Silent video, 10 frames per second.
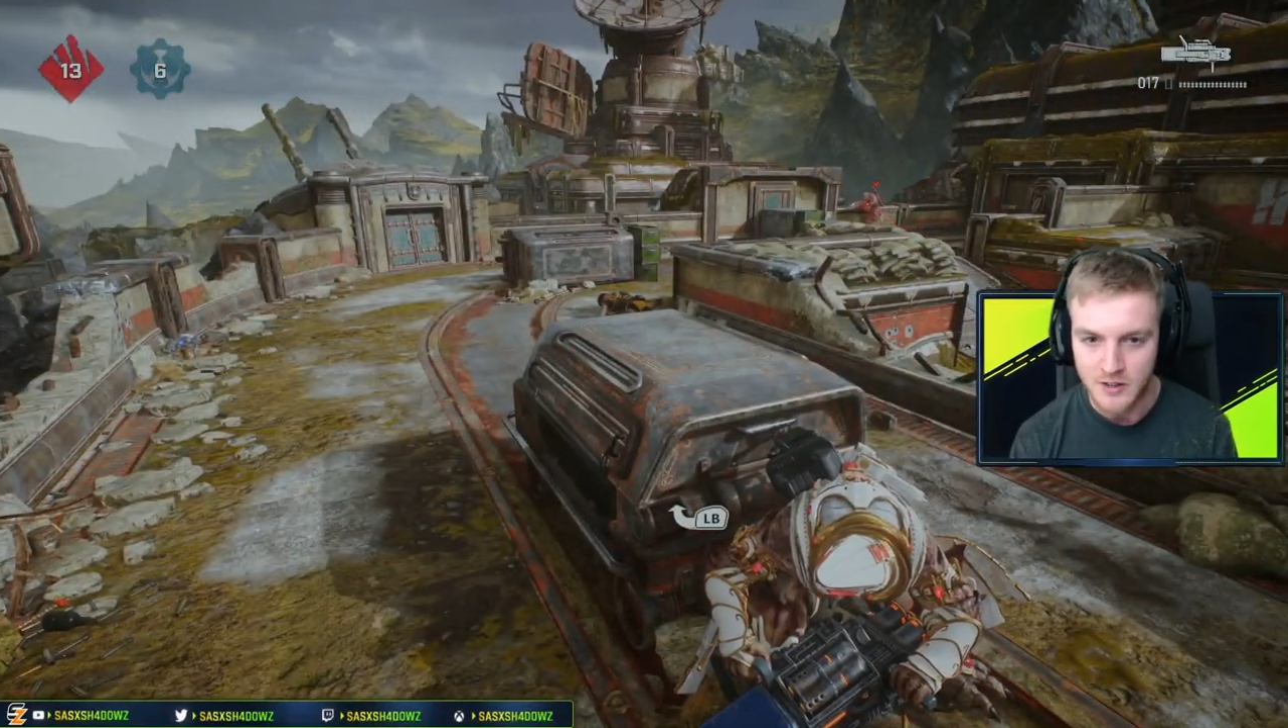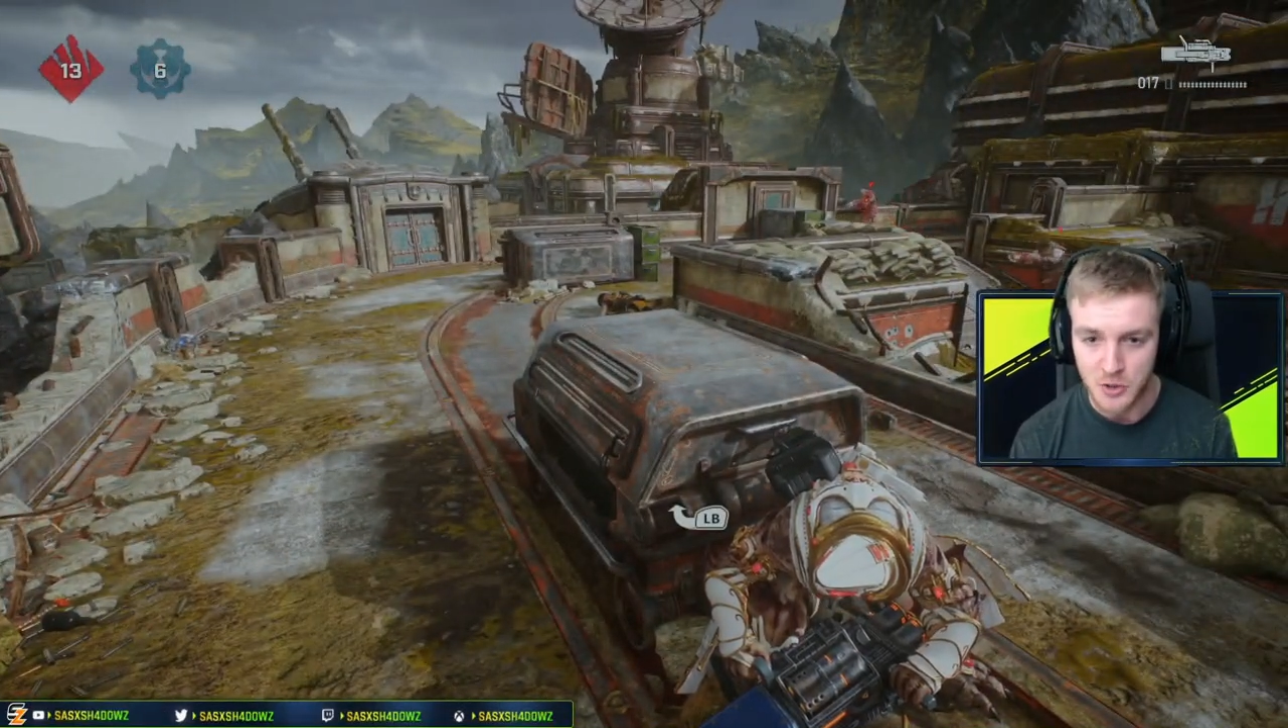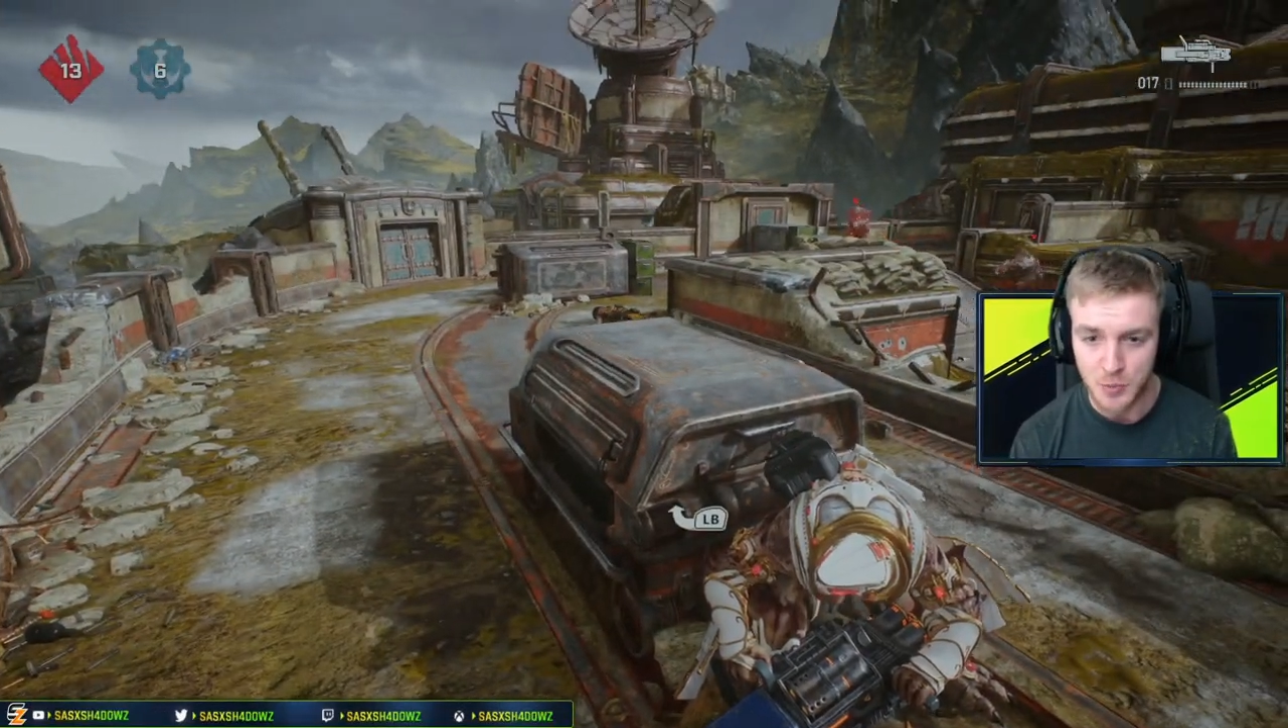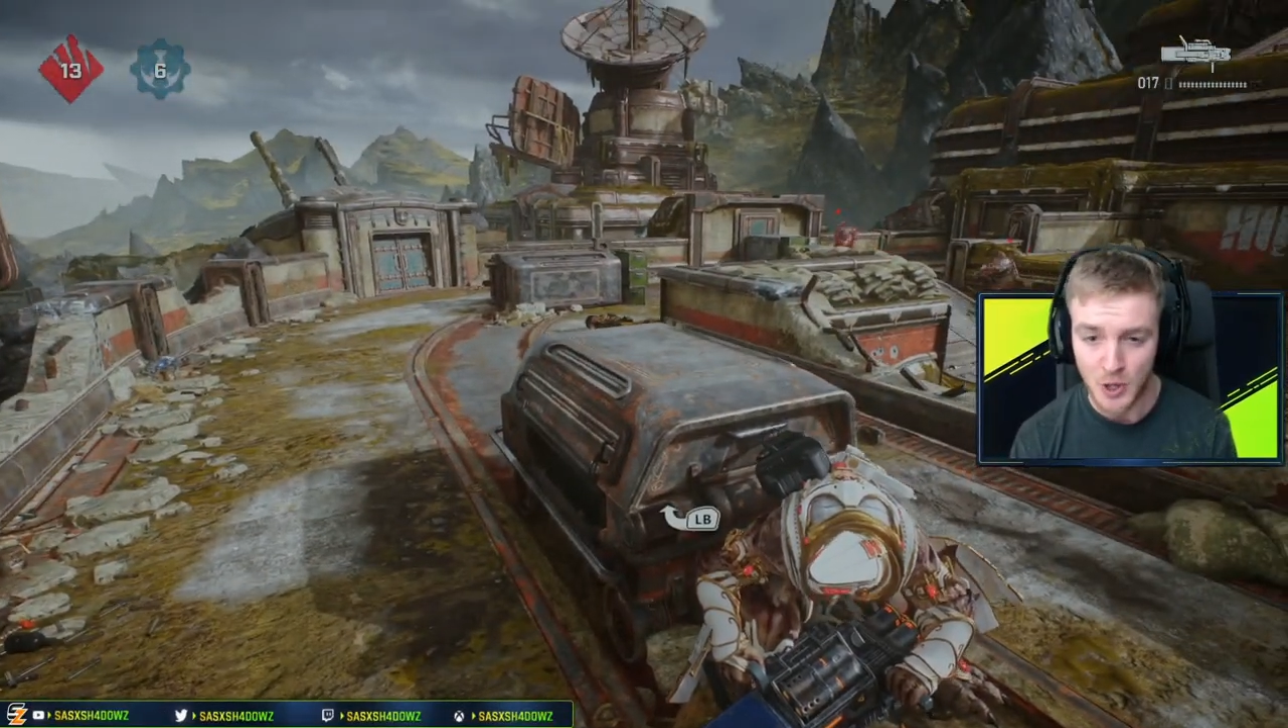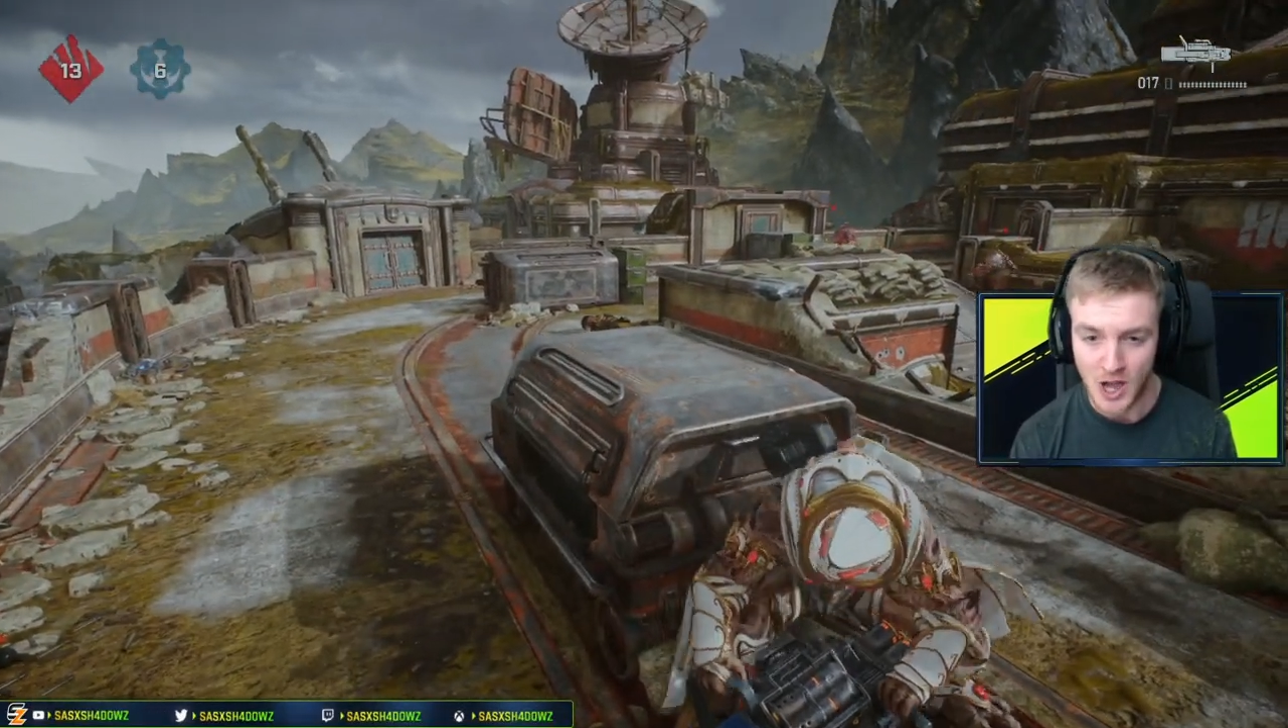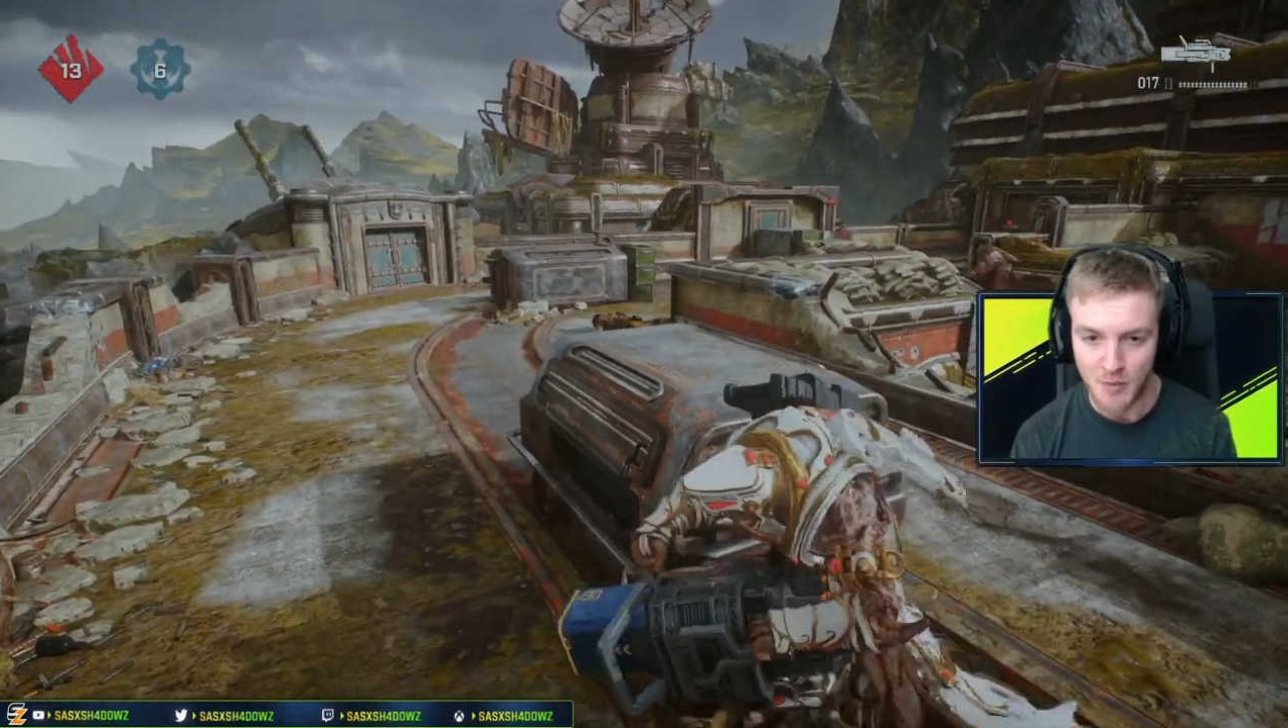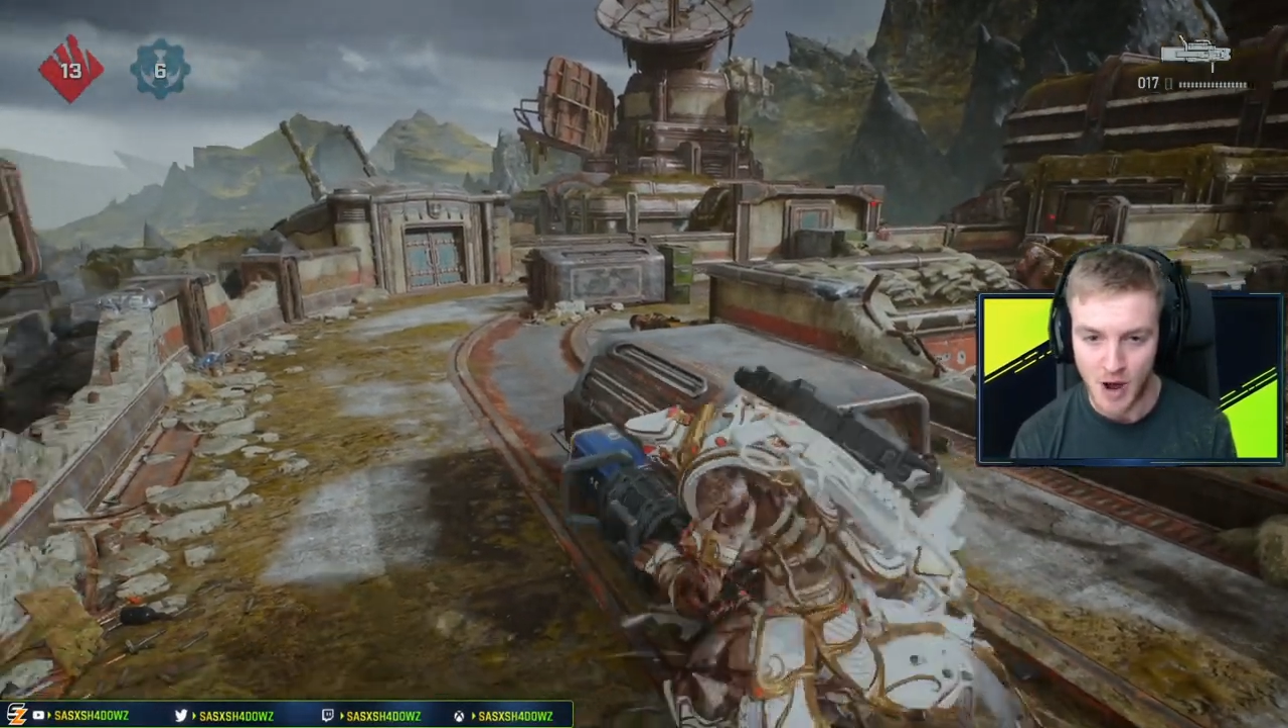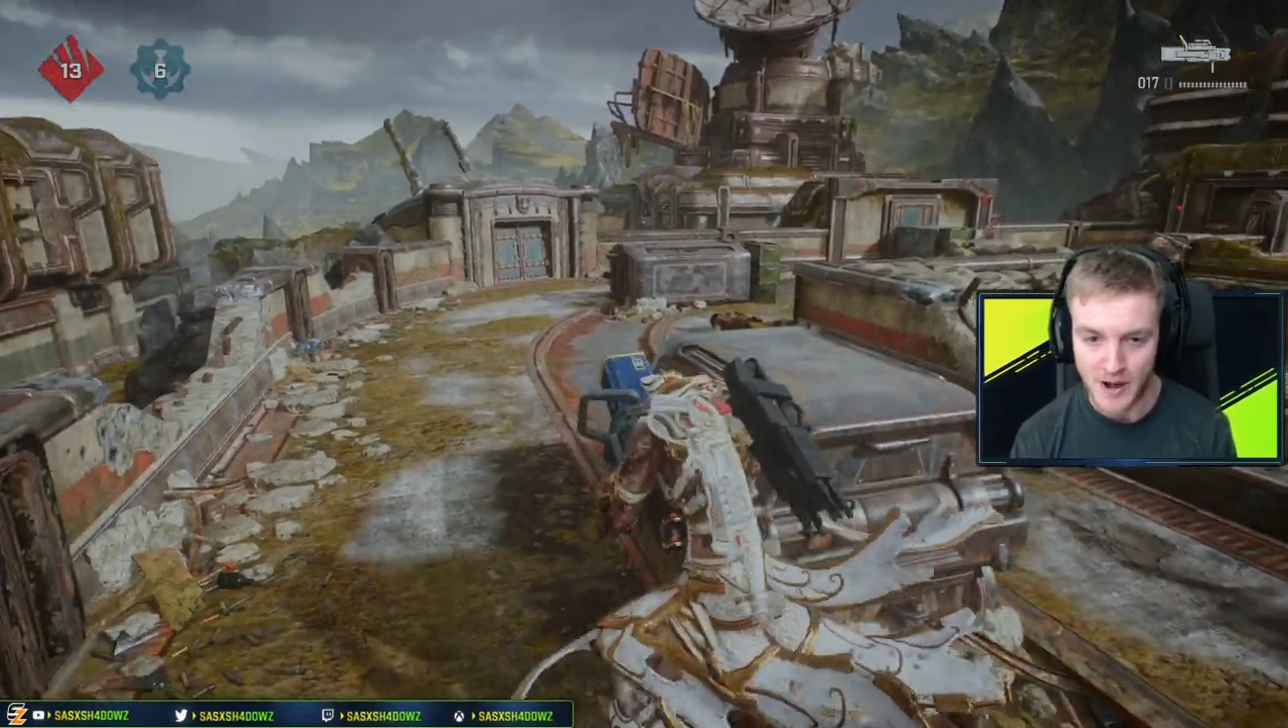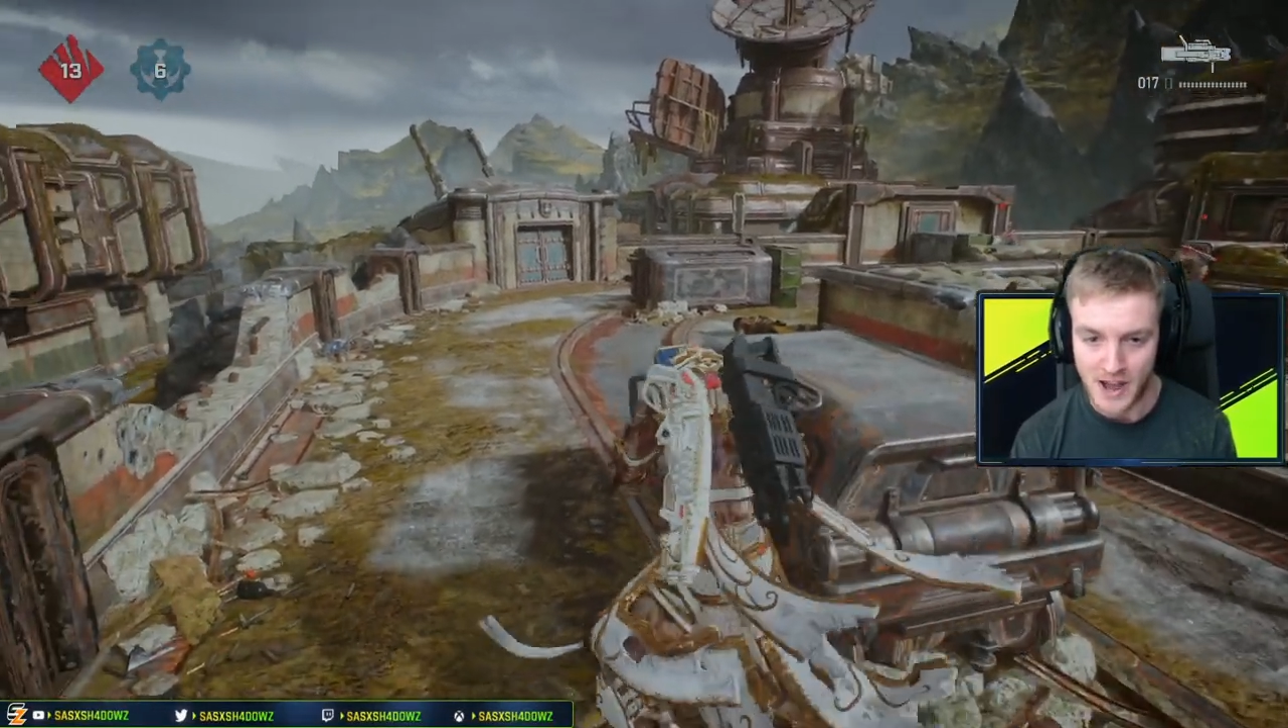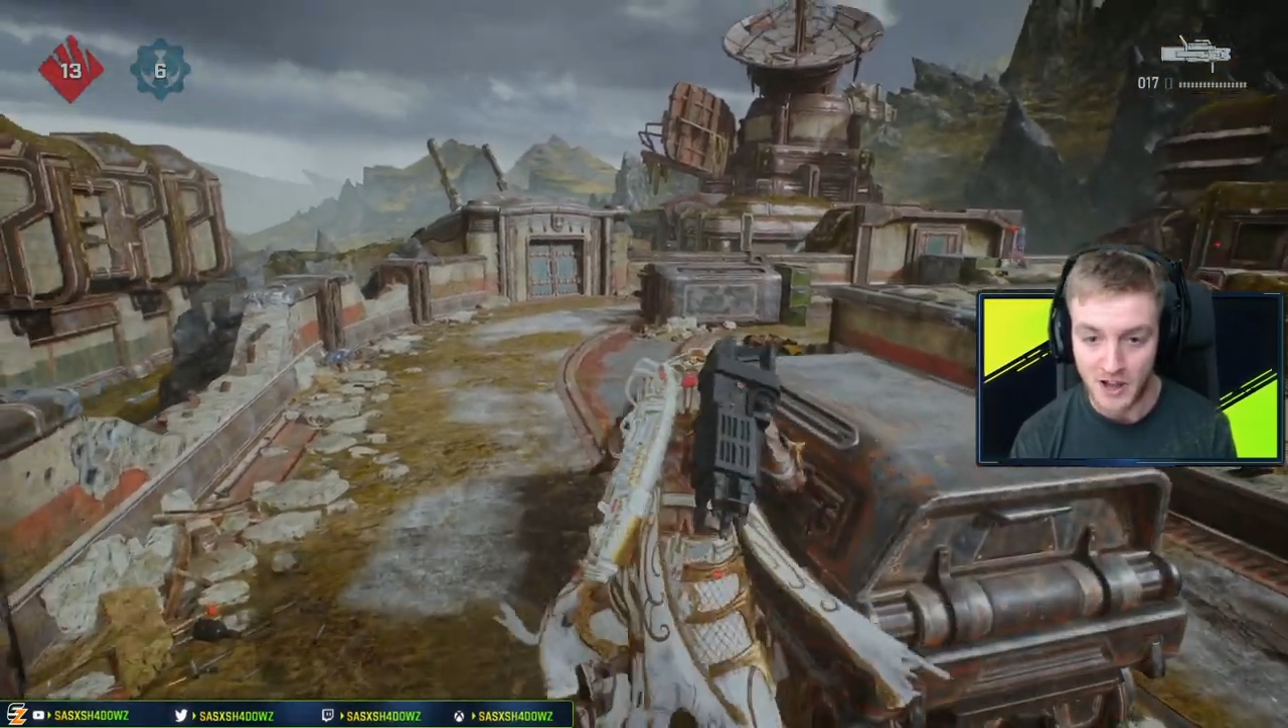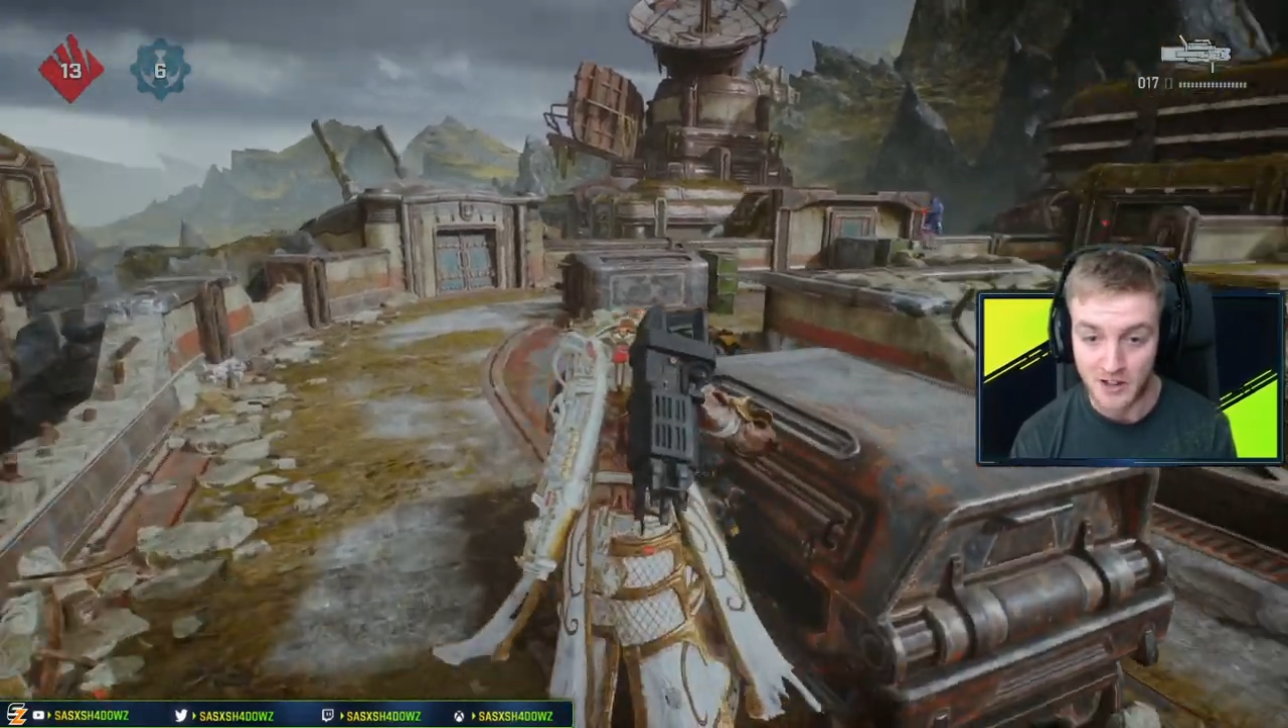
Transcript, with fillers: to pull up right now.